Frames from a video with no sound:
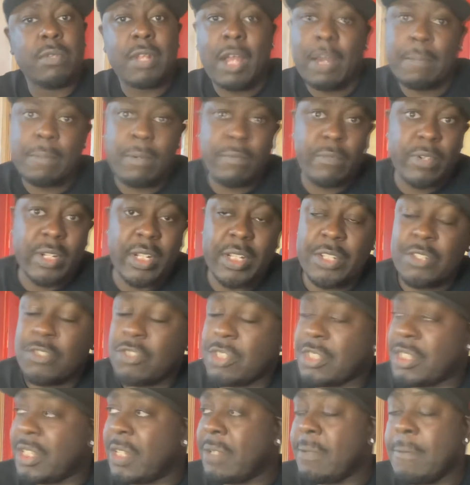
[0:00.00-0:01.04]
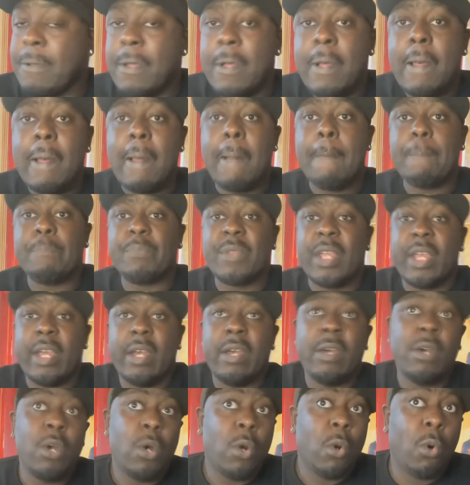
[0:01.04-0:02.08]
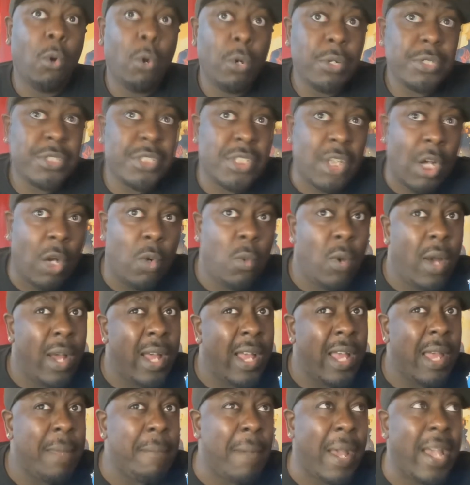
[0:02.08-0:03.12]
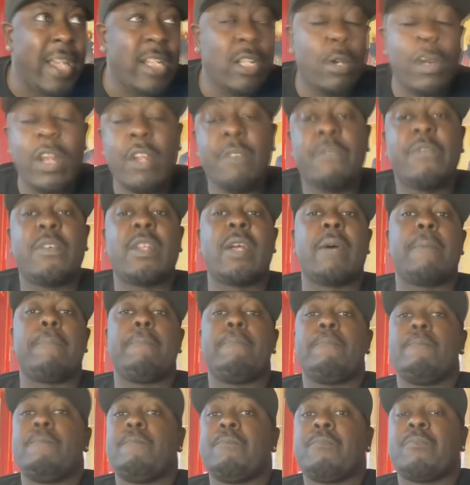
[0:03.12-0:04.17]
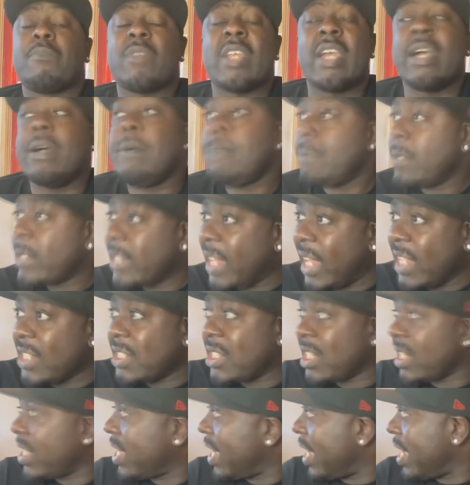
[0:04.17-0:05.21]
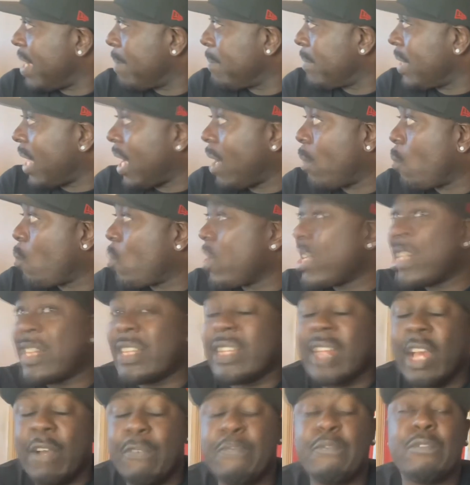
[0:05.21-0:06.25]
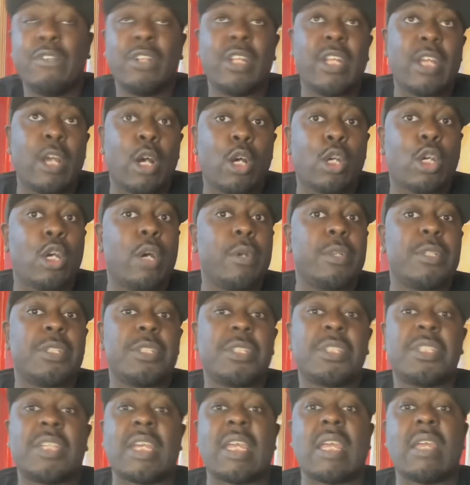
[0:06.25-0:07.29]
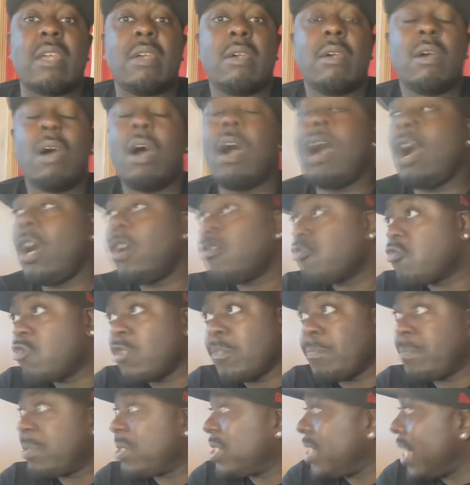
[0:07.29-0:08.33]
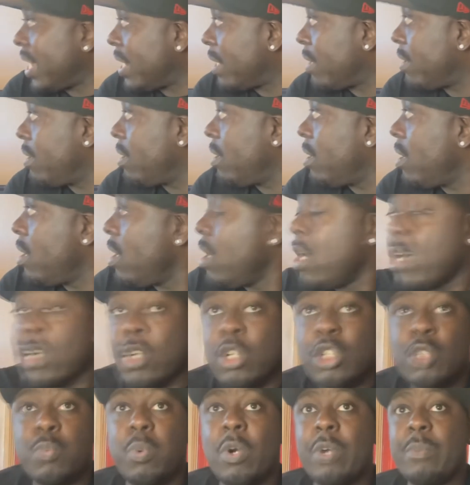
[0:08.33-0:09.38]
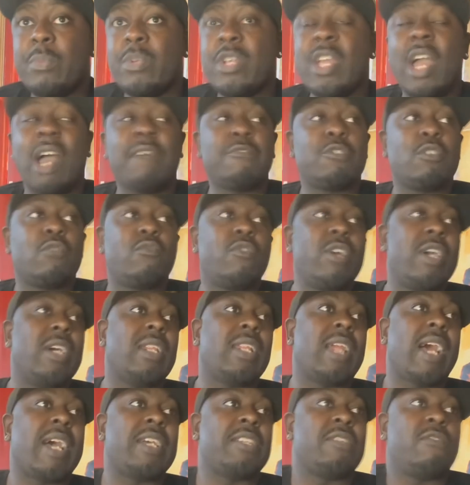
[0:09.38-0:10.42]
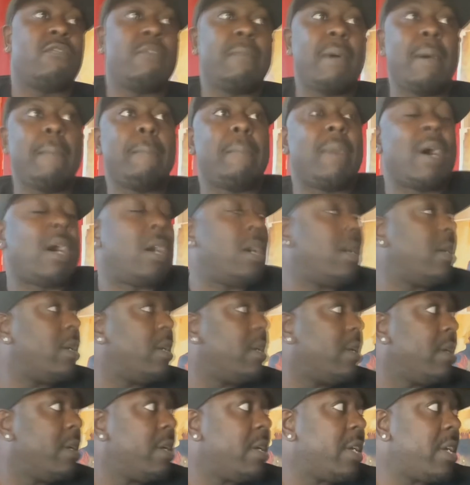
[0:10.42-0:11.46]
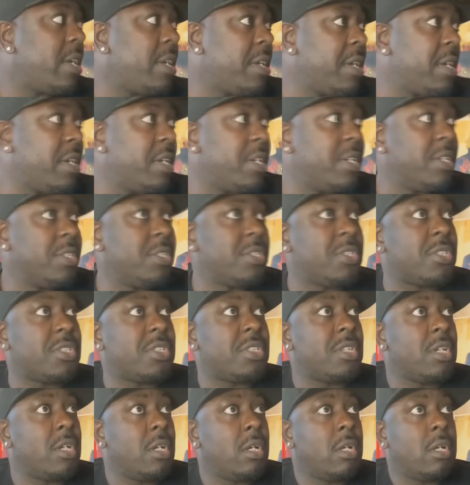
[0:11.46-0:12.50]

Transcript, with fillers: That'd be really interesting. Yeah. Also, um, Halo Infinite. Yeah. That's a game that we definitely are going to see. 100%. Because what we have to realise and remember is